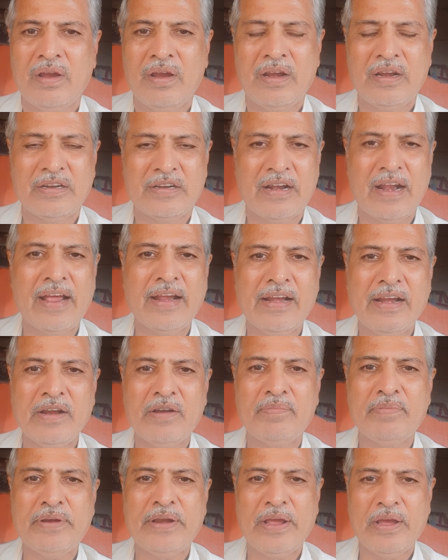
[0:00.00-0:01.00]
it's likely
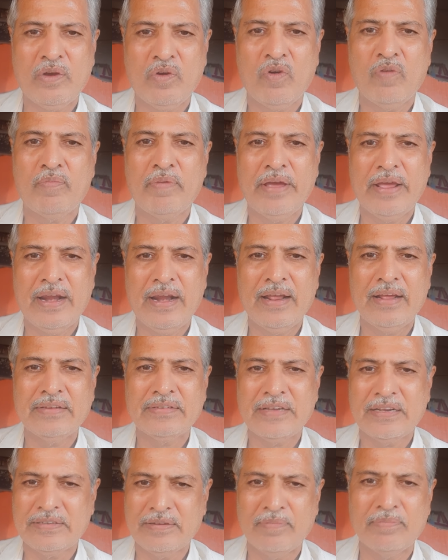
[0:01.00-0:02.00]
to be taken over by
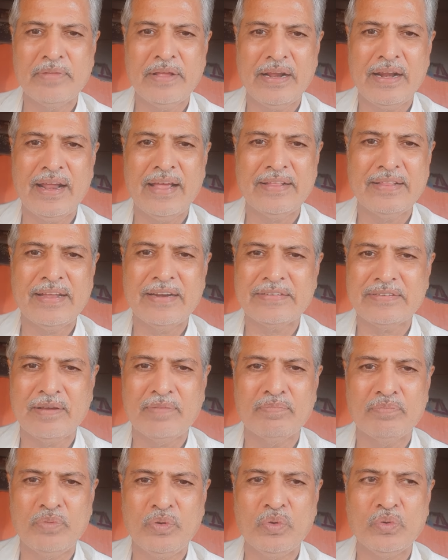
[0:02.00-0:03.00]
Reliance or something like that.
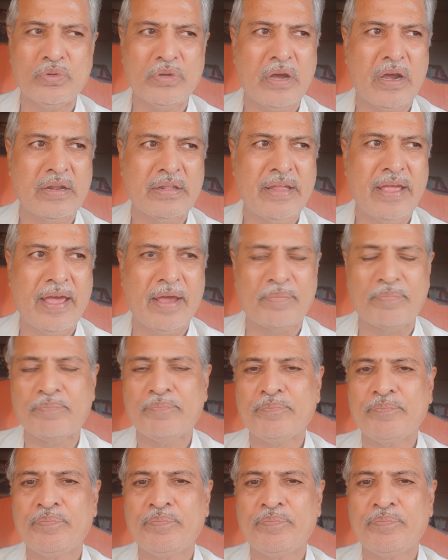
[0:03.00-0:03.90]
Some news are there.